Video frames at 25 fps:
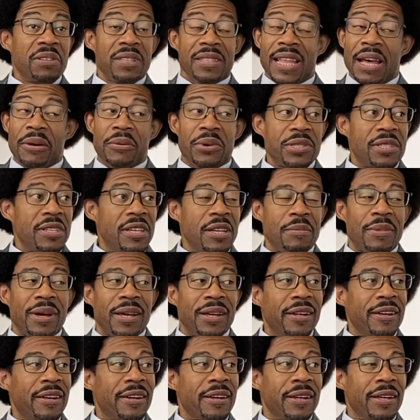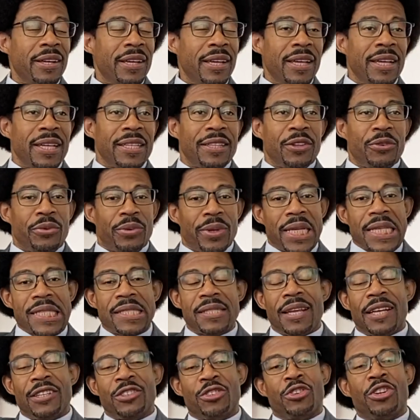No, that wasn't in my ear. Okay. The
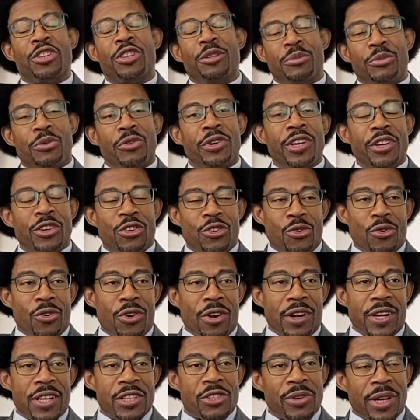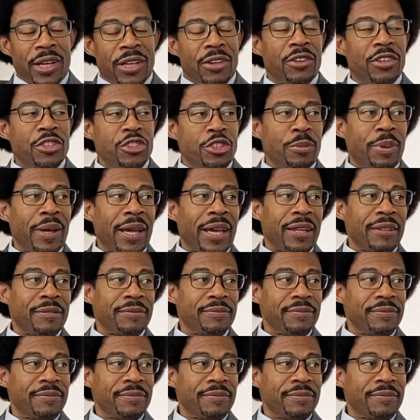reason I joined the Marine Corps is so I could go to Japan.